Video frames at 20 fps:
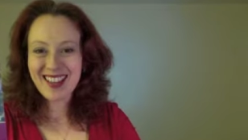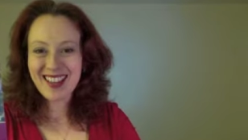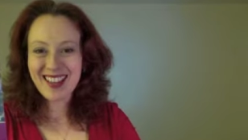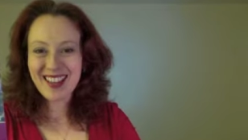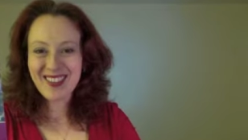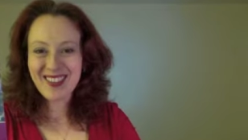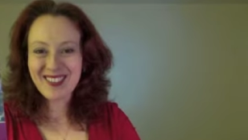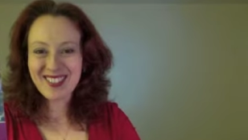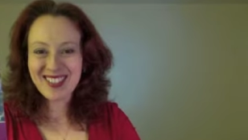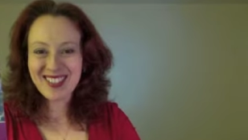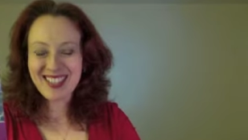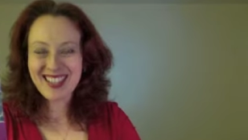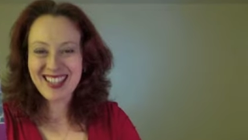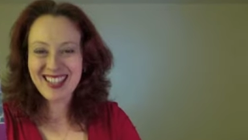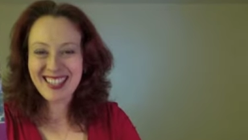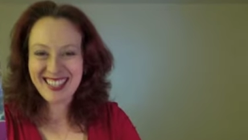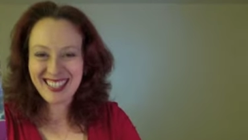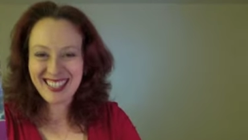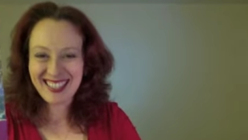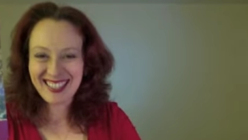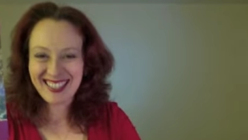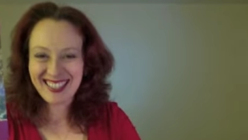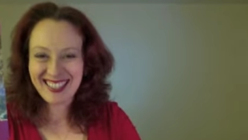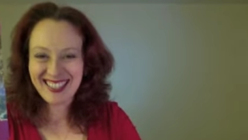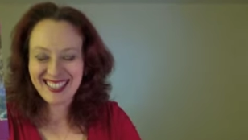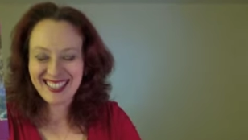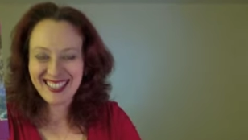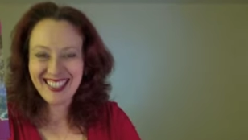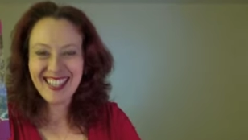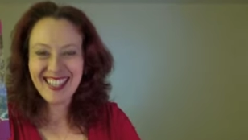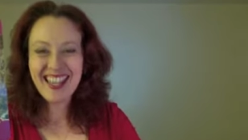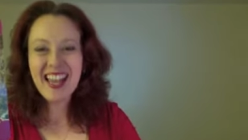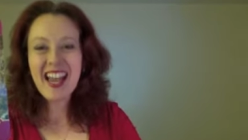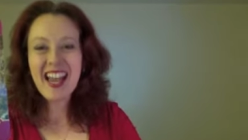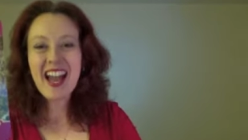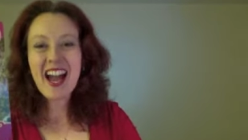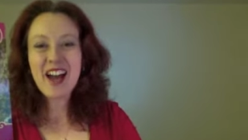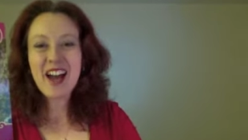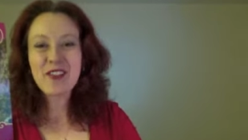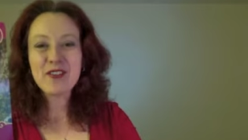conversation.
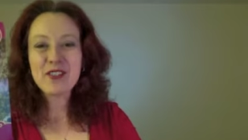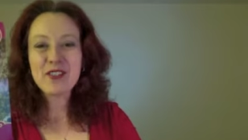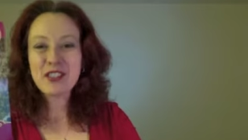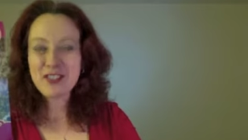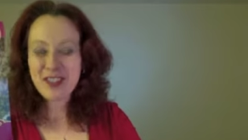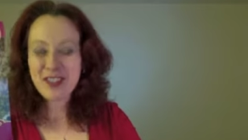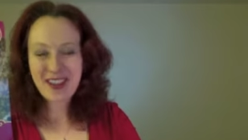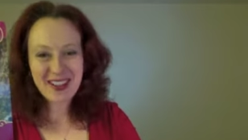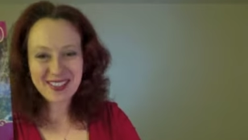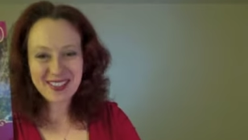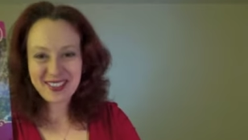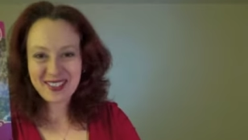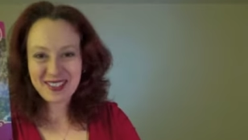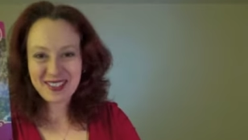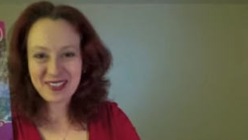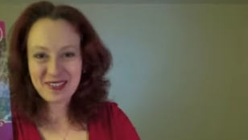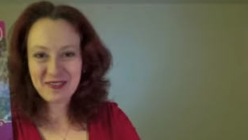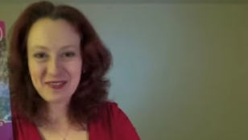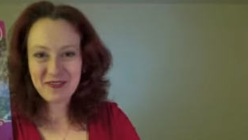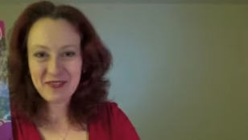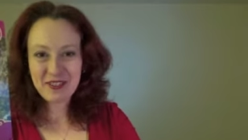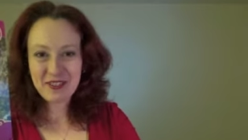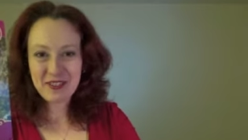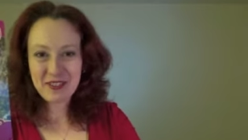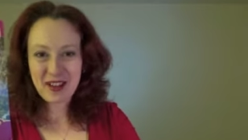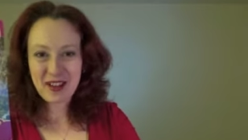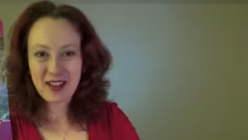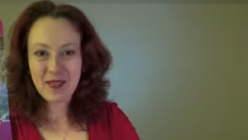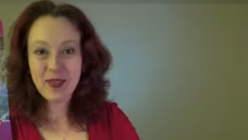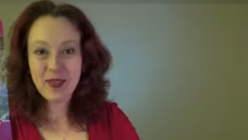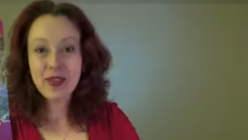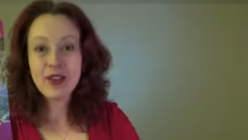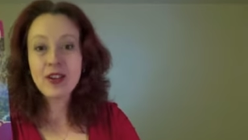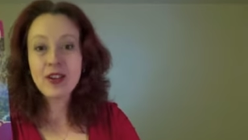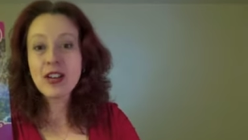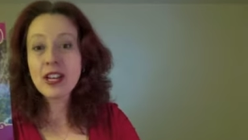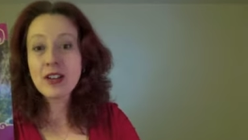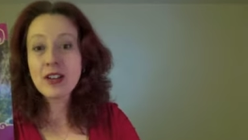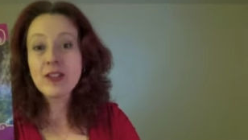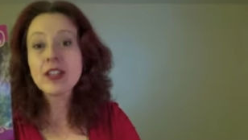Fear not. Fear not. They're
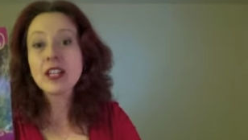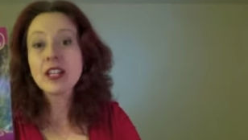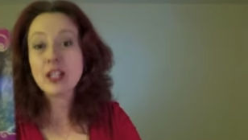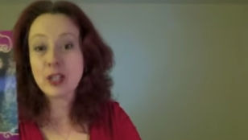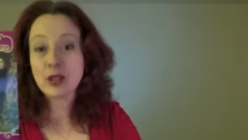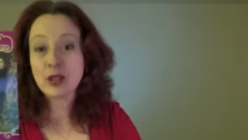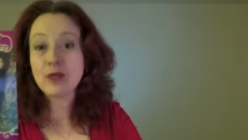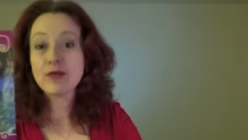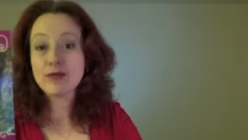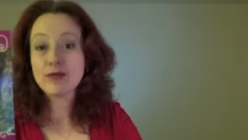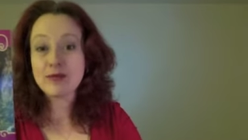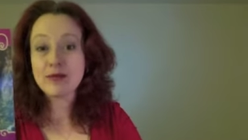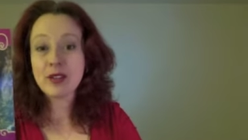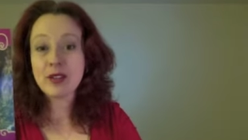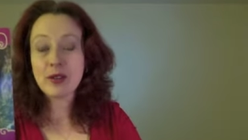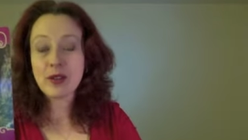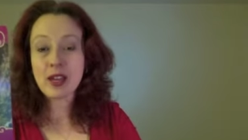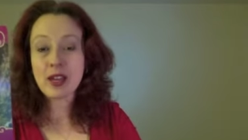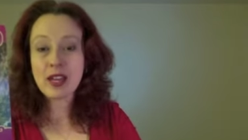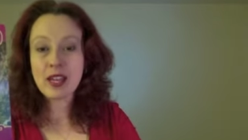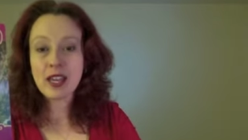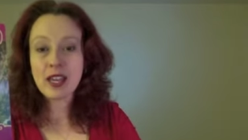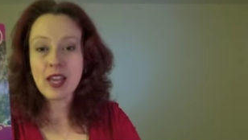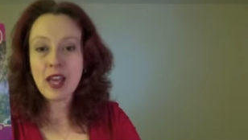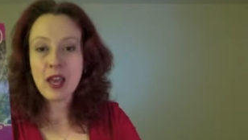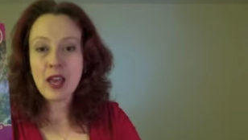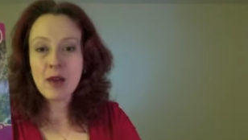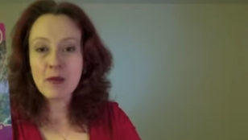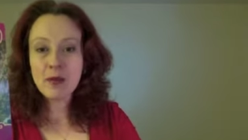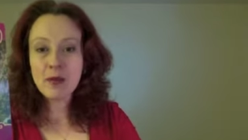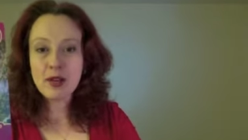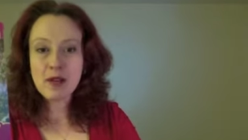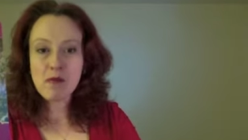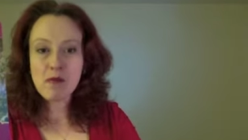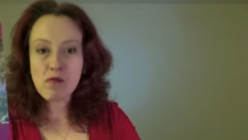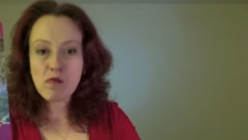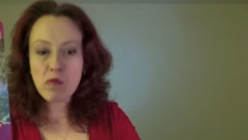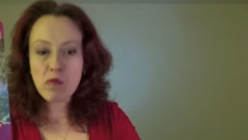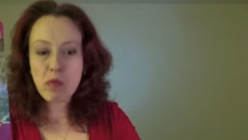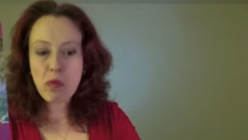hearing you, okay?
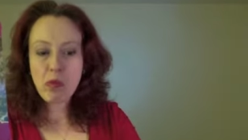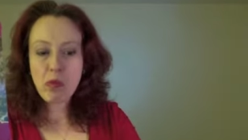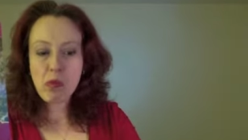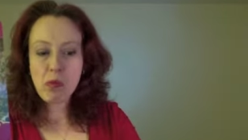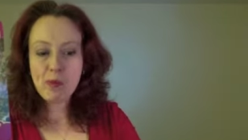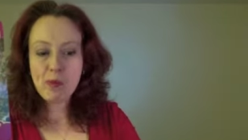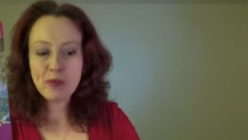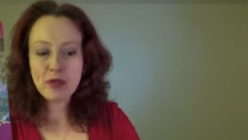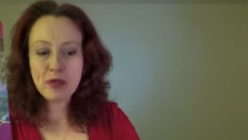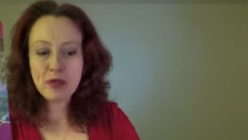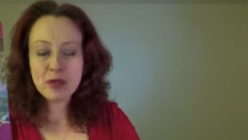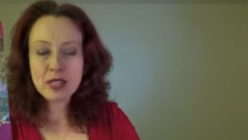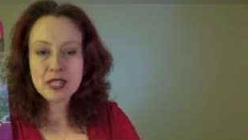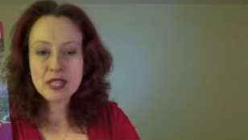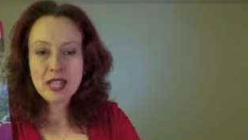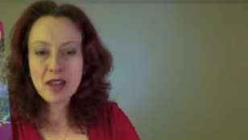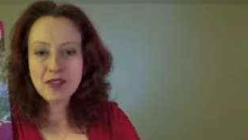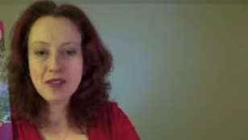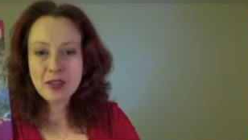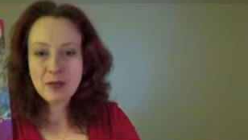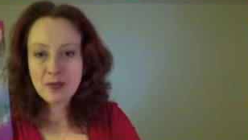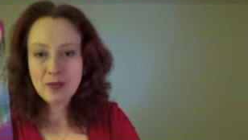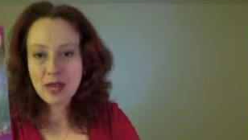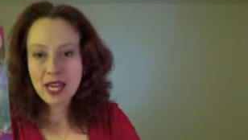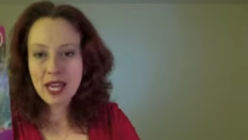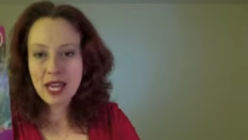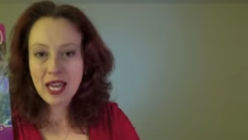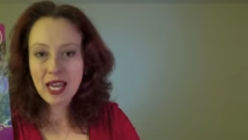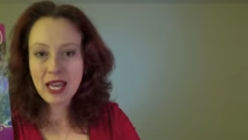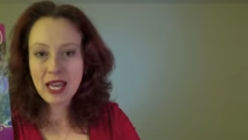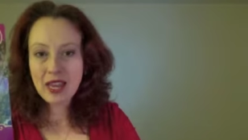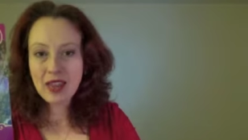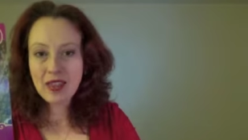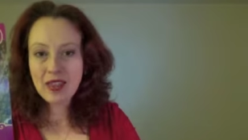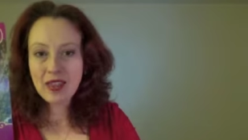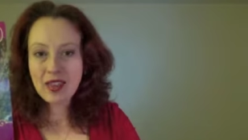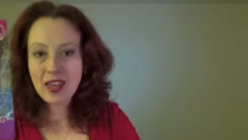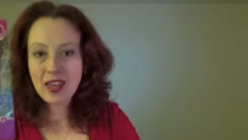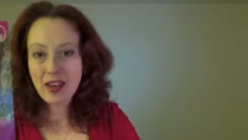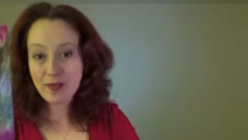But you at least have to
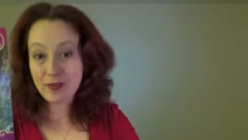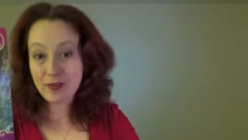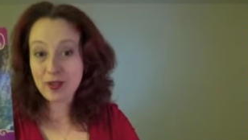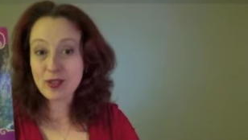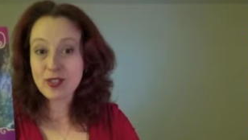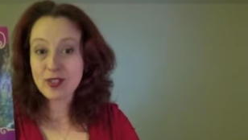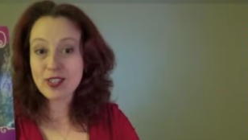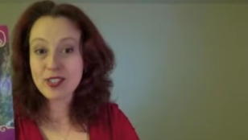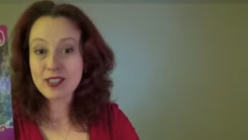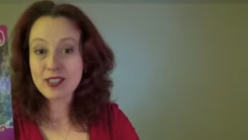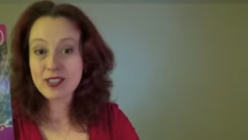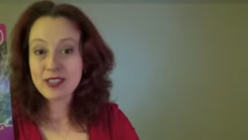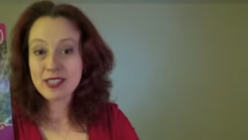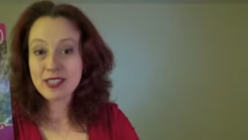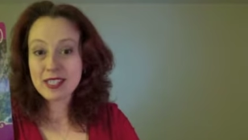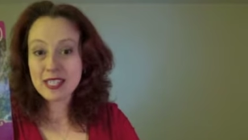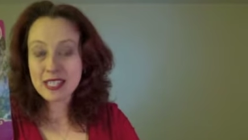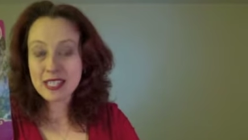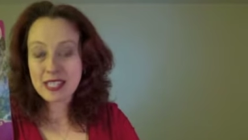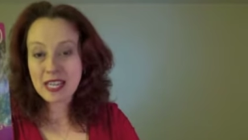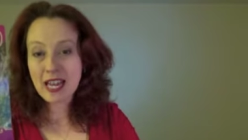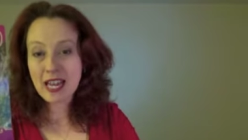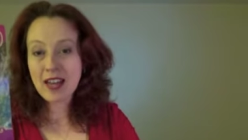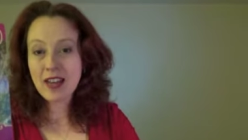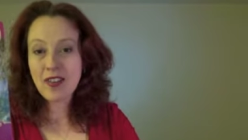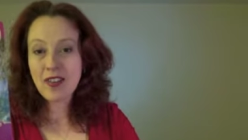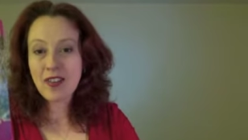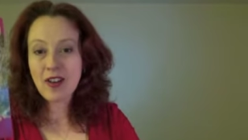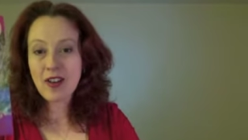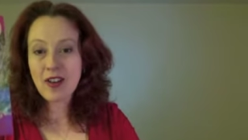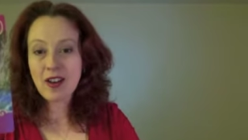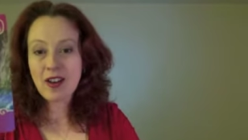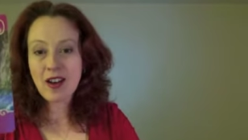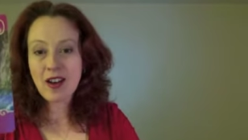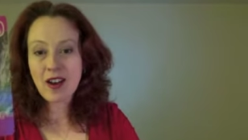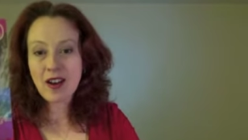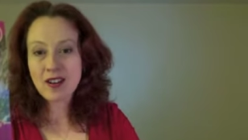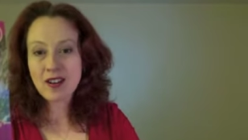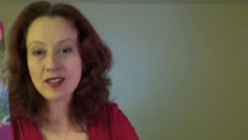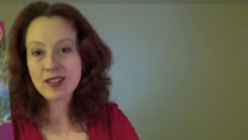make the effort to get in there and
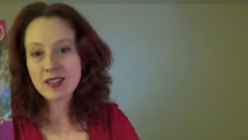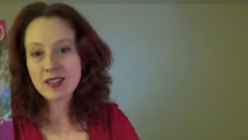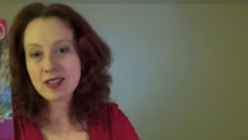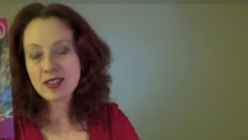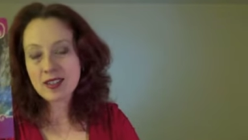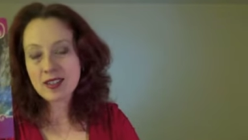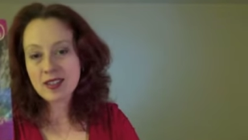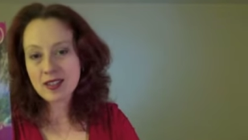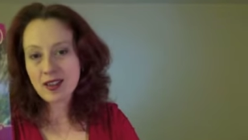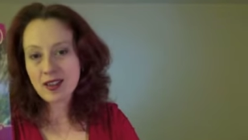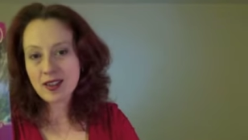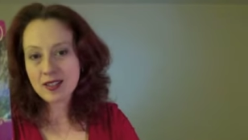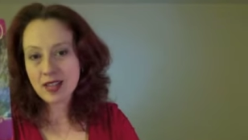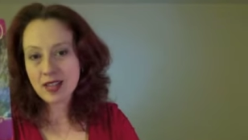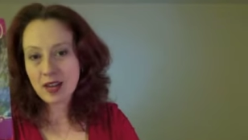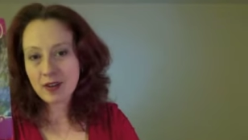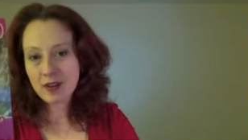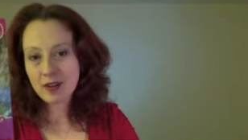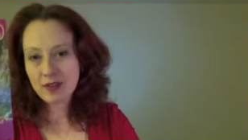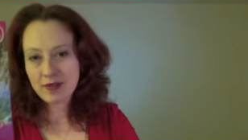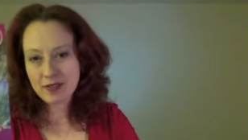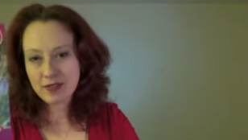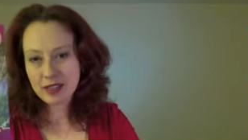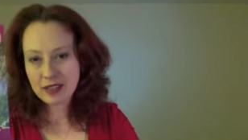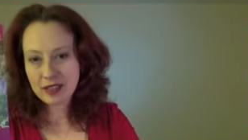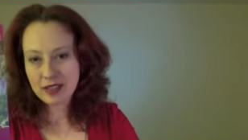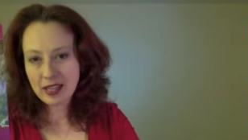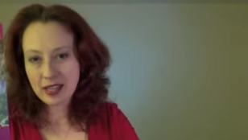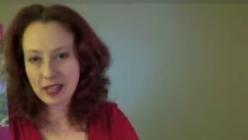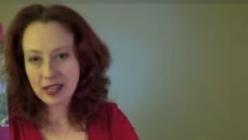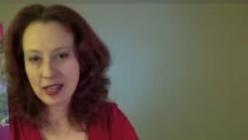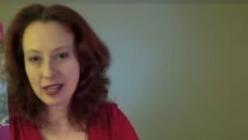honestly discuss how you're feeling.